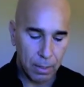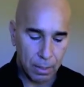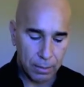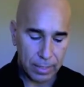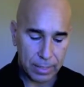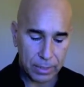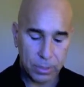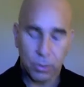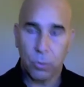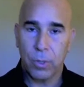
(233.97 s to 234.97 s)
The
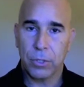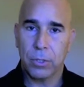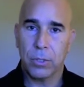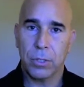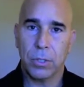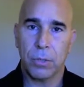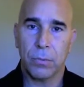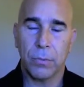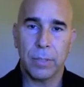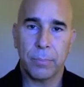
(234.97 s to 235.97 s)
next question is
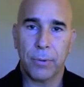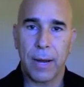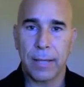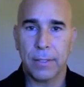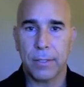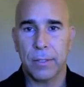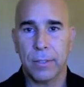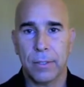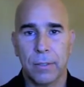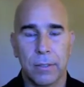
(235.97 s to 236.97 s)
really
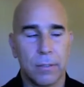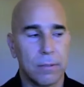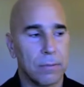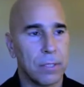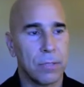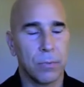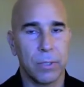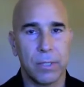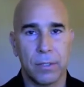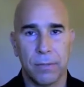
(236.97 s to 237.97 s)
practices. It's
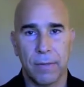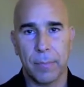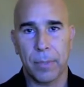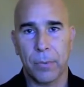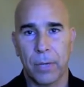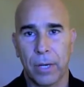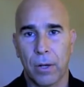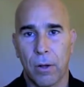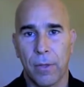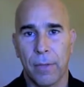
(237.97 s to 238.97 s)
really the developing what I
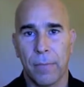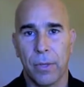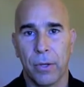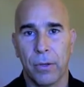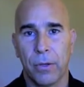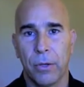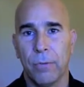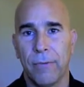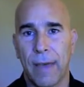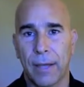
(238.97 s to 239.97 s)
call the who
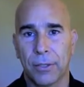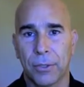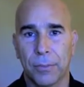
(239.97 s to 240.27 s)
factor.